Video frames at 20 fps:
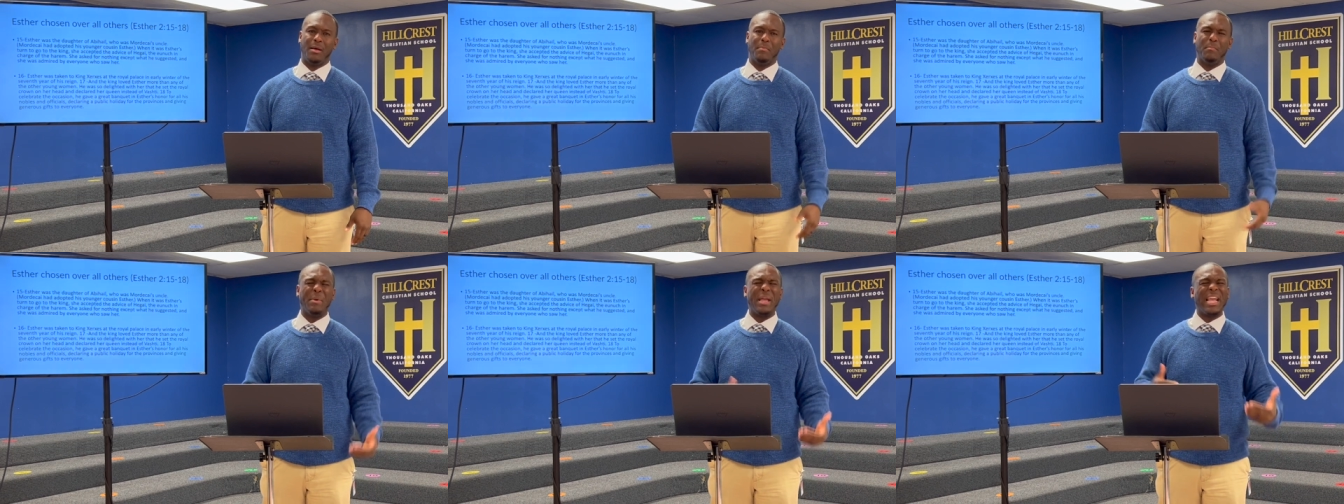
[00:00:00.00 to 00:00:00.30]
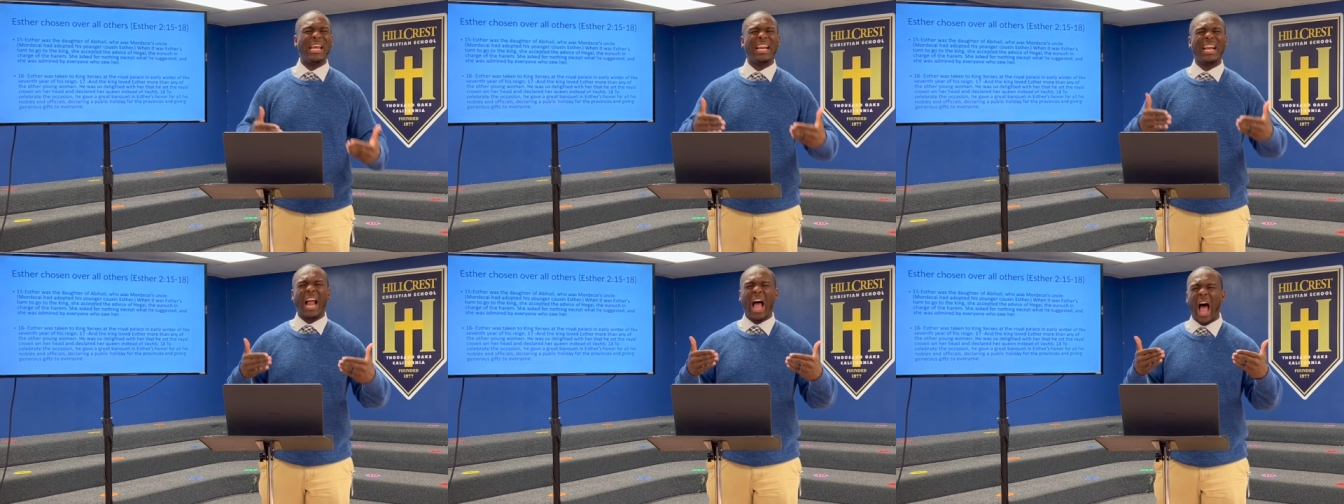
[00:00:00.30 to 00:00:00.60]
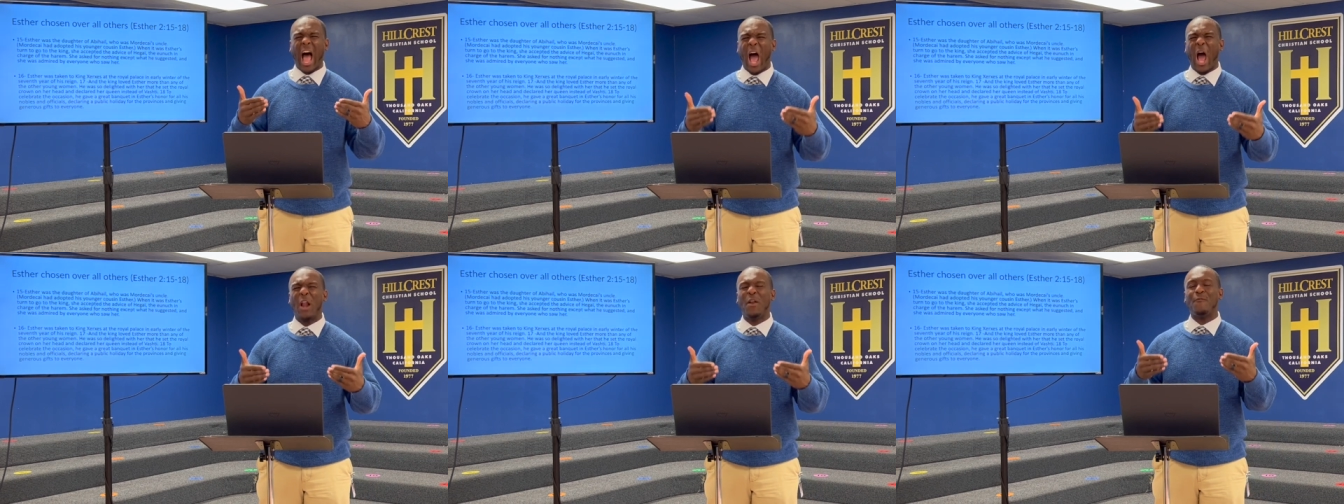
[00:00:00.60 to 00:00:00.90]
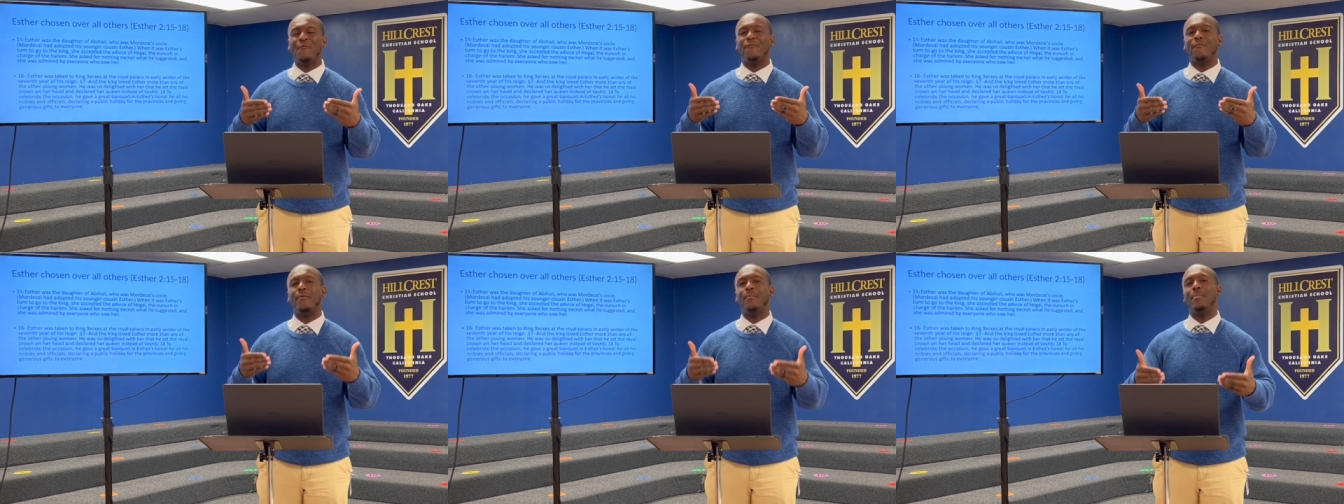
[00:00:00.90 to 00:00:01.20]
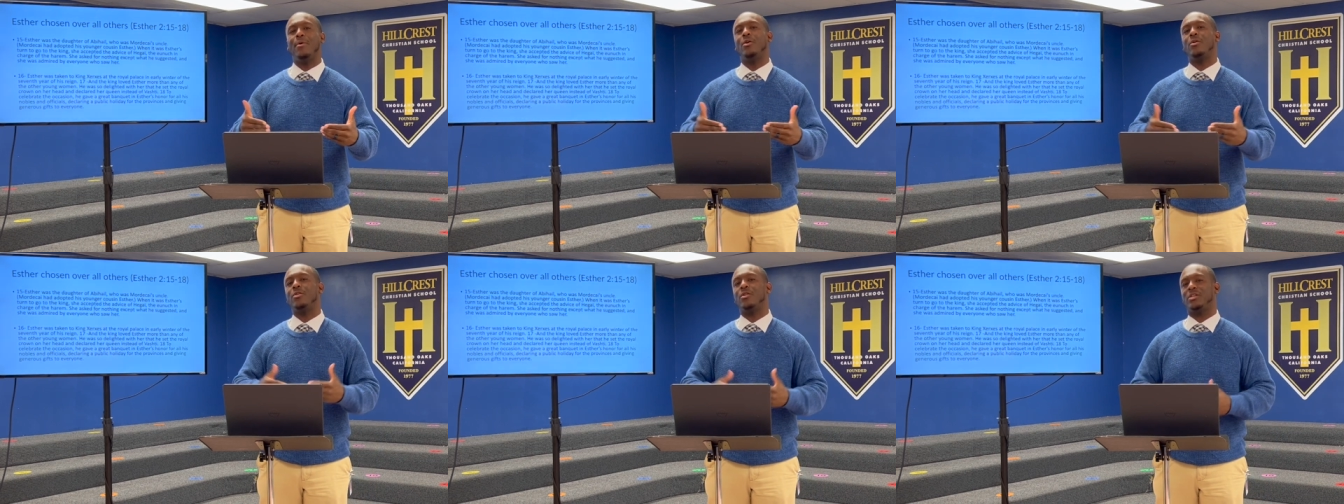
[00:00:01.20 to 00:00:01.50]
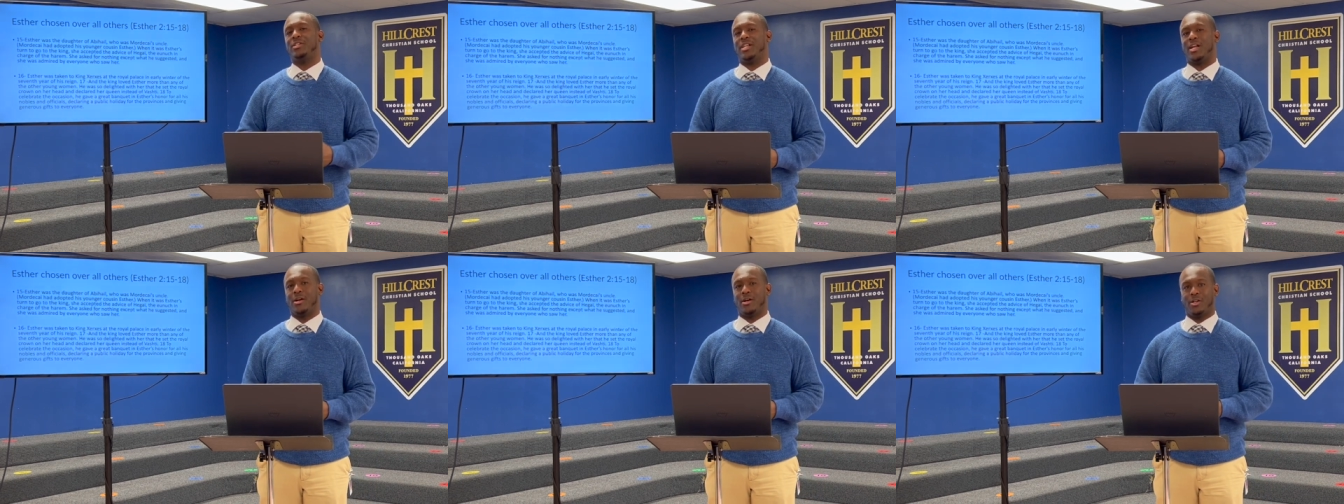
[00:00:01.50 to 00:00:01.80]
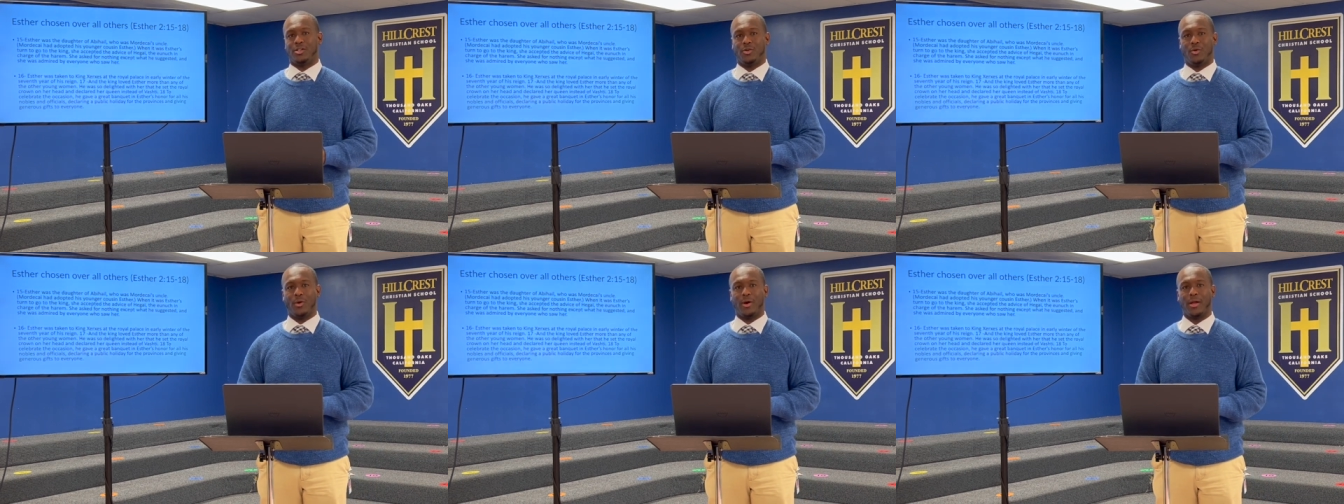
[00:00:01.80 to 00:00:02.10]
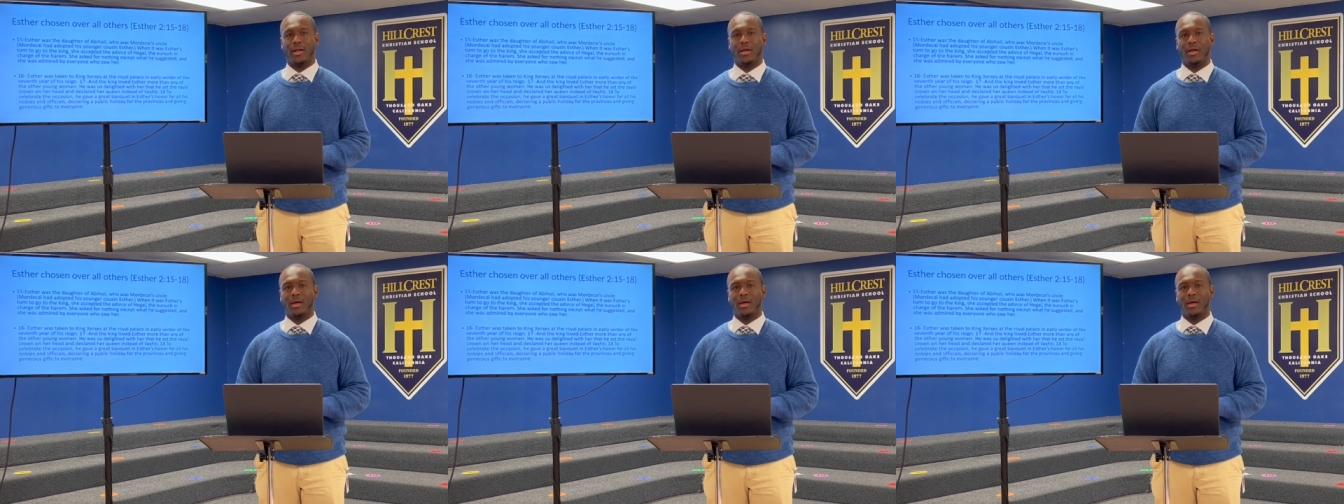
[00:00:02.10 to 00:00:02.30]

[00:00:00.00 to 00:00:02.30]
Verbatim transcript: being in an unfamiliar territory.